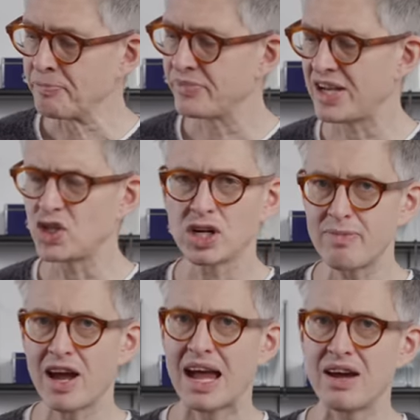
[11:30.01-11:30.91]
they talk
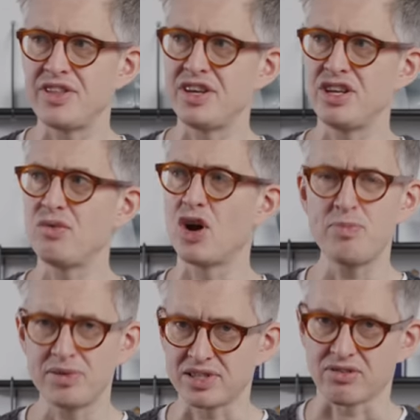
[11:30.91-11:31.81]
about how the new Opus